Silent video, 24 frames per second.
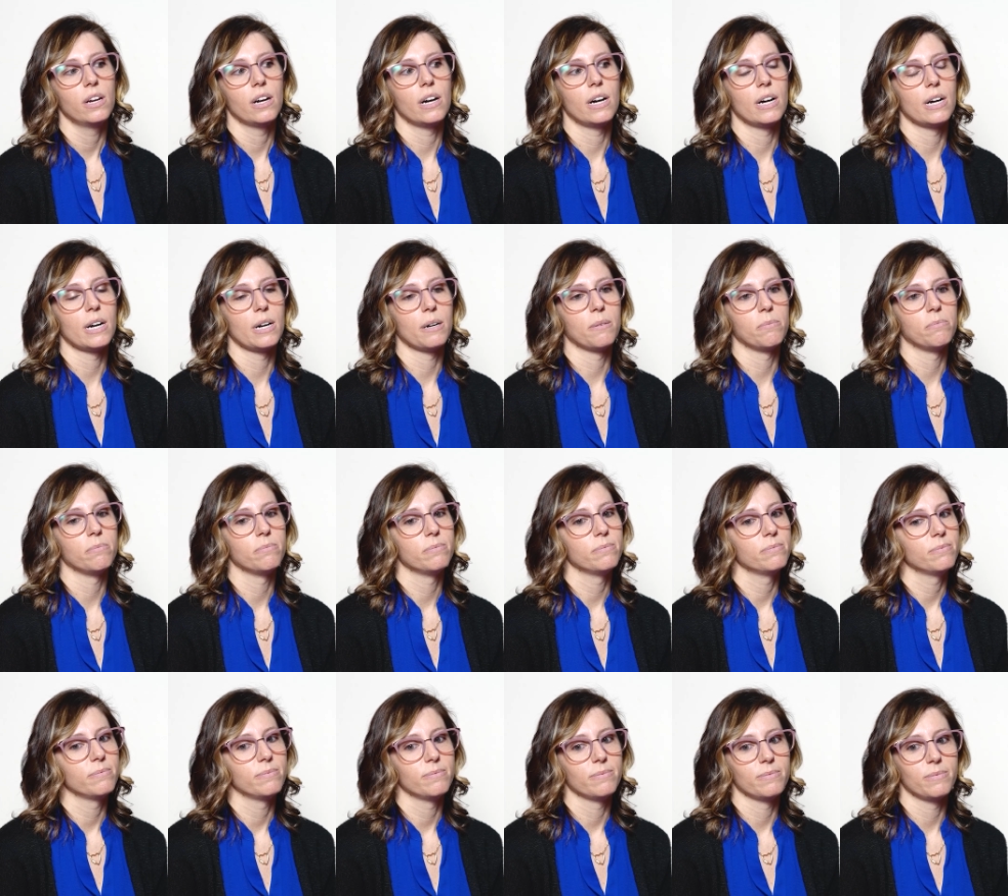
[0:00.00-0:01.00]
Um,
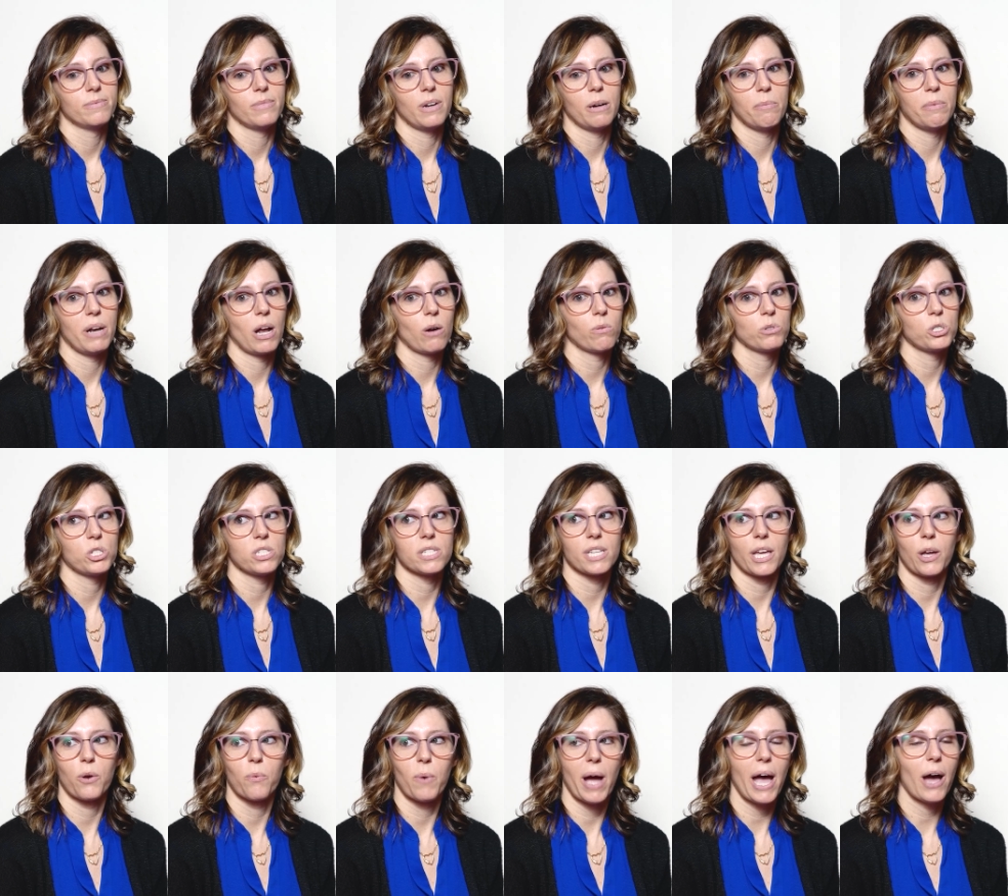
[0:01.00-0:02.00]
I mean, I was just
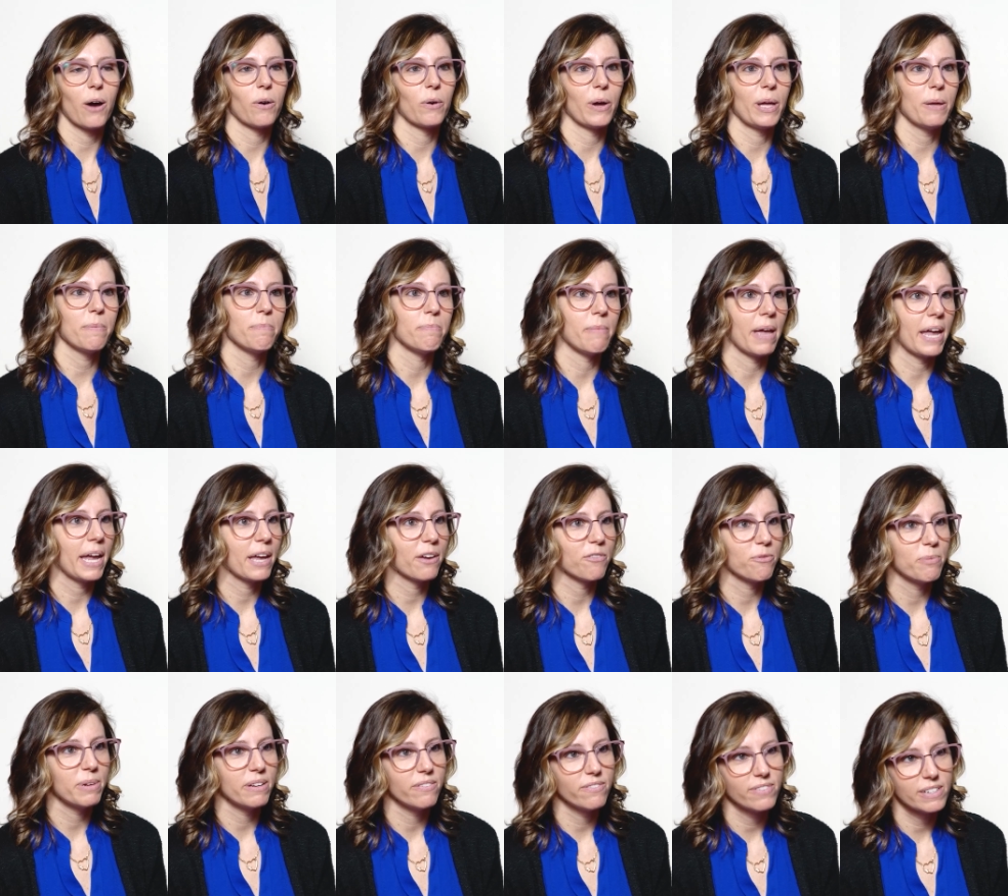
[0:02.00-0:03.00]
like, wow, it may
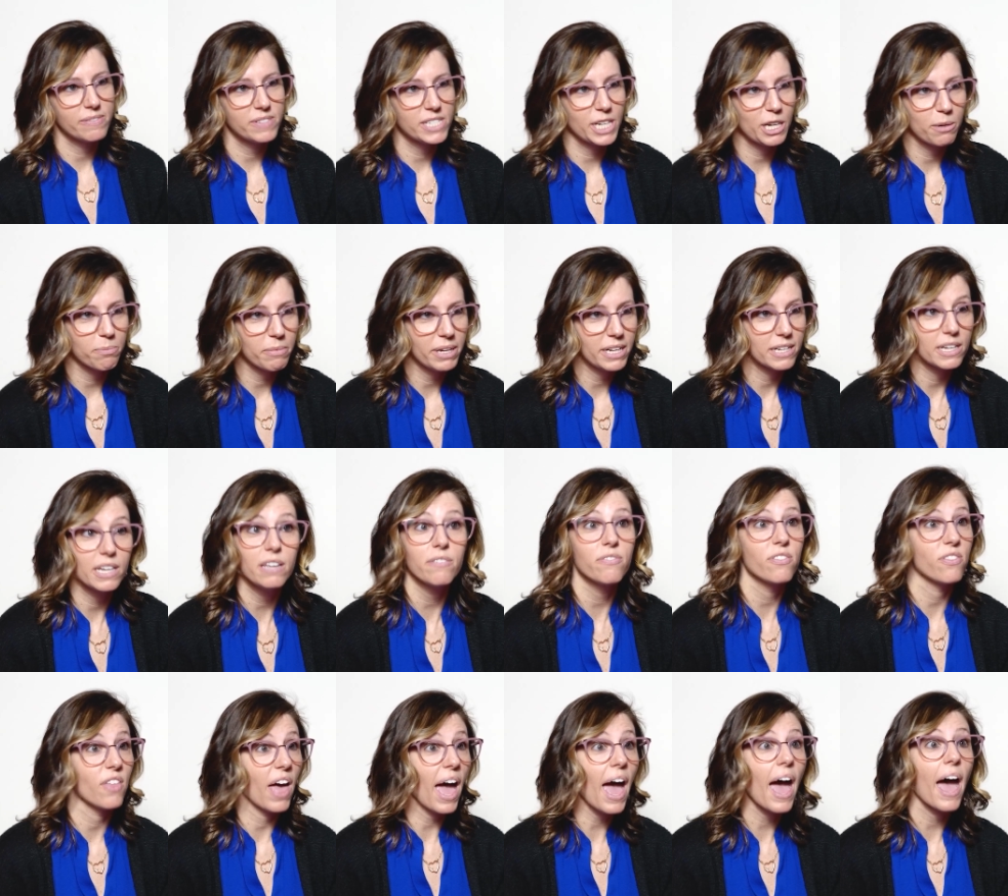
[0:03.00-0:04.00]
have been 15 minutes,
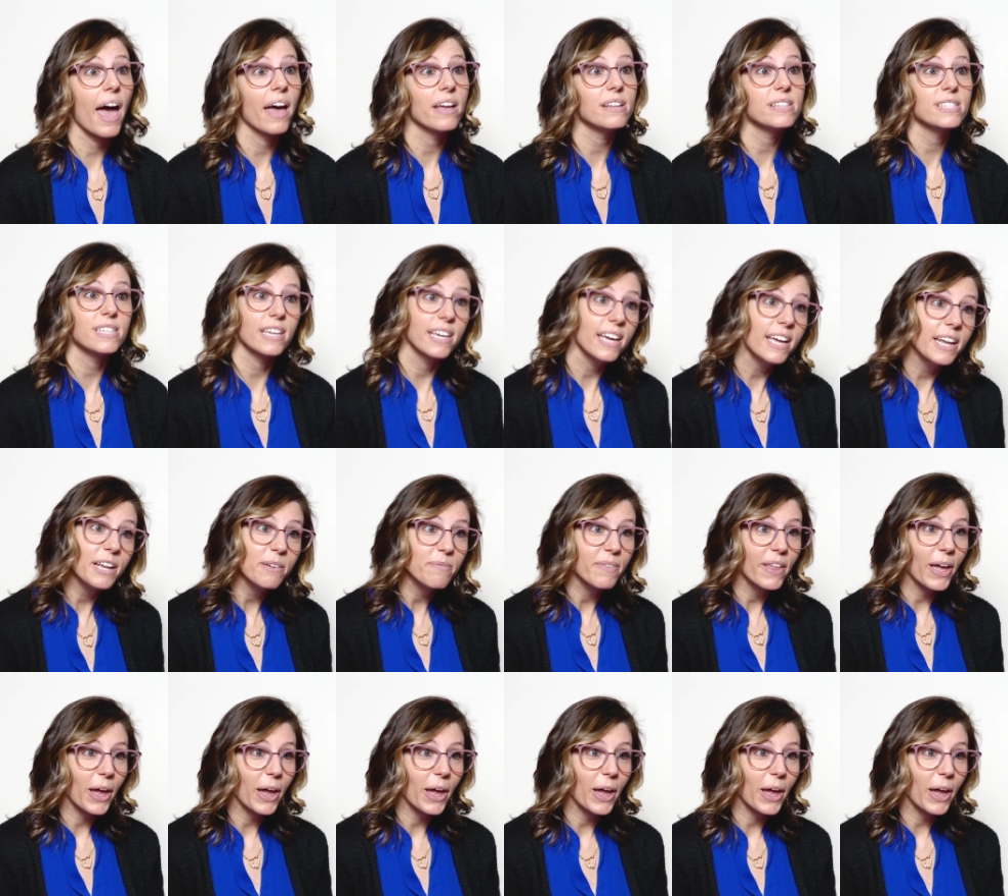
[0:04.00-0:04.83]
if that, to get him